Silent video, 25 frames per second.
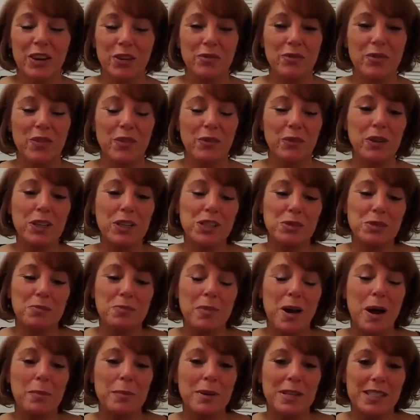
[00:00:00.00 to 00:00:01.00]
what does a
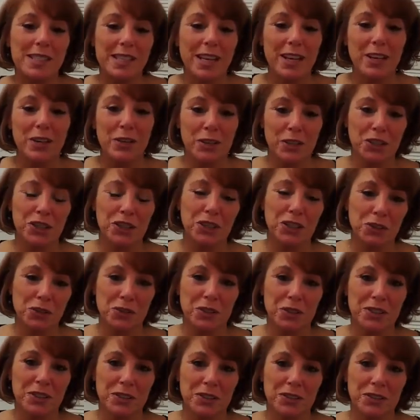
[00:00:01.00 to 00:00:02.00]
mommy say to her
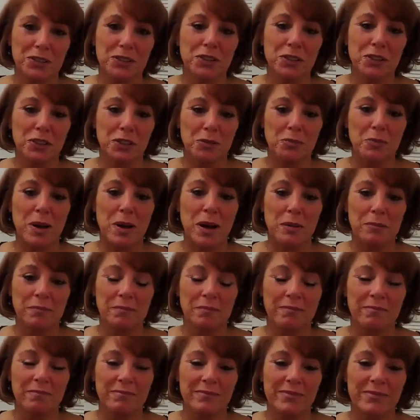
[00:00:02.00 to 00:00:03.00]
children? Who's a good mom?
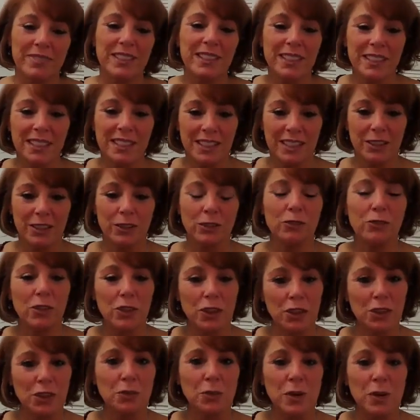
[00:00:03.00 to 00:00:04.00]
Sit still for a
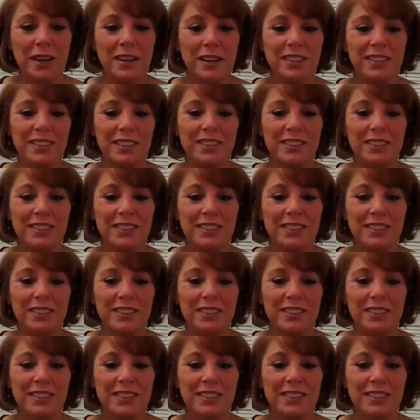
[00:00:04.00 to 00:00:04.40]
little while.